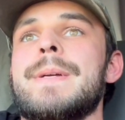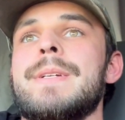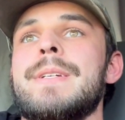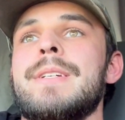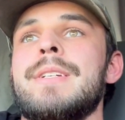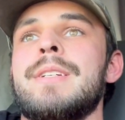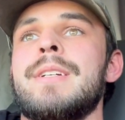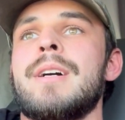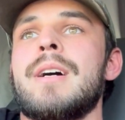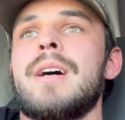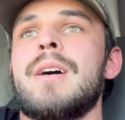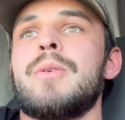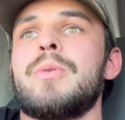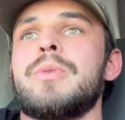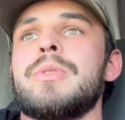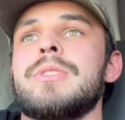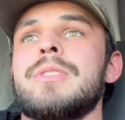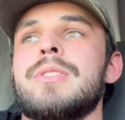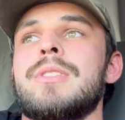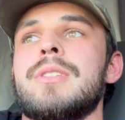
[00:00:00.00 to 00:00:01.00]
yeah, I
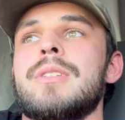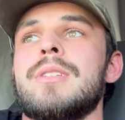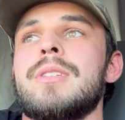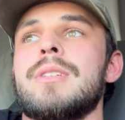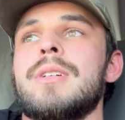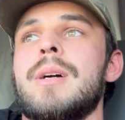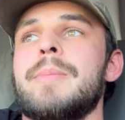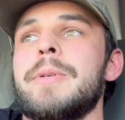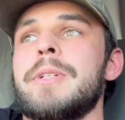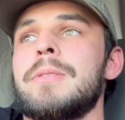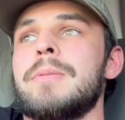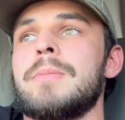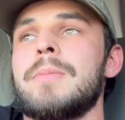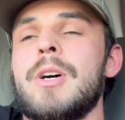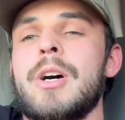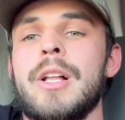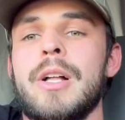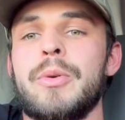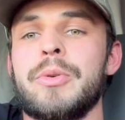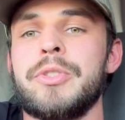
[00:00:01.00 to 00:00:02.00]
was. I mean,
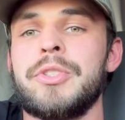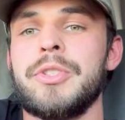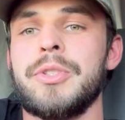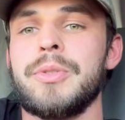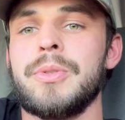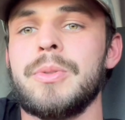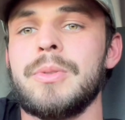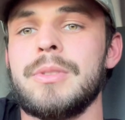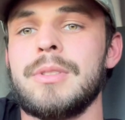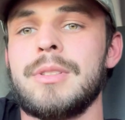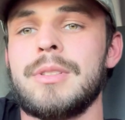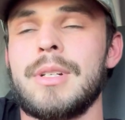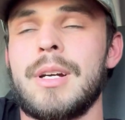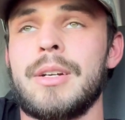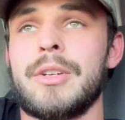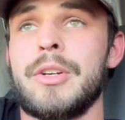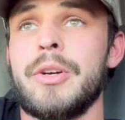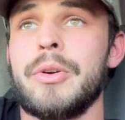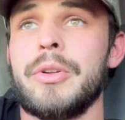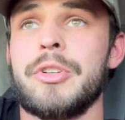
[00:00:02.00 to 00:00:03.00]
all I would do is
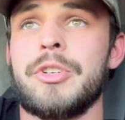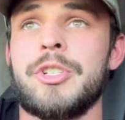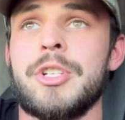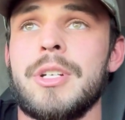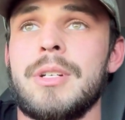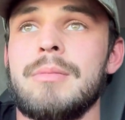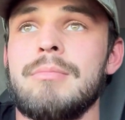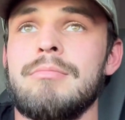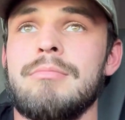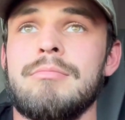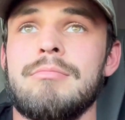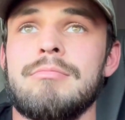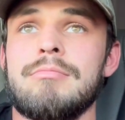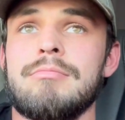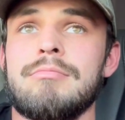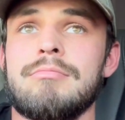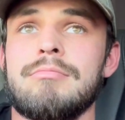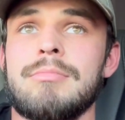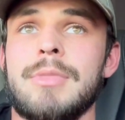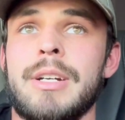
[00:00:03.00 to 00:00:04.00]
I'd go to the gym
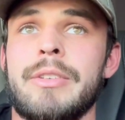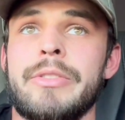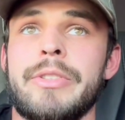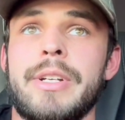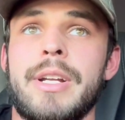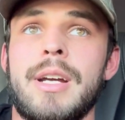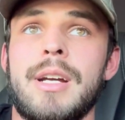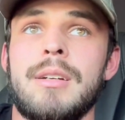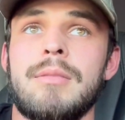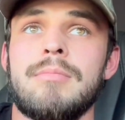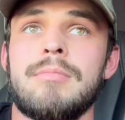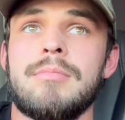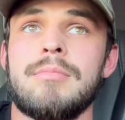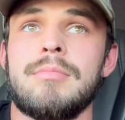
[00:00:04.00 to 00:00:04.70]
every day,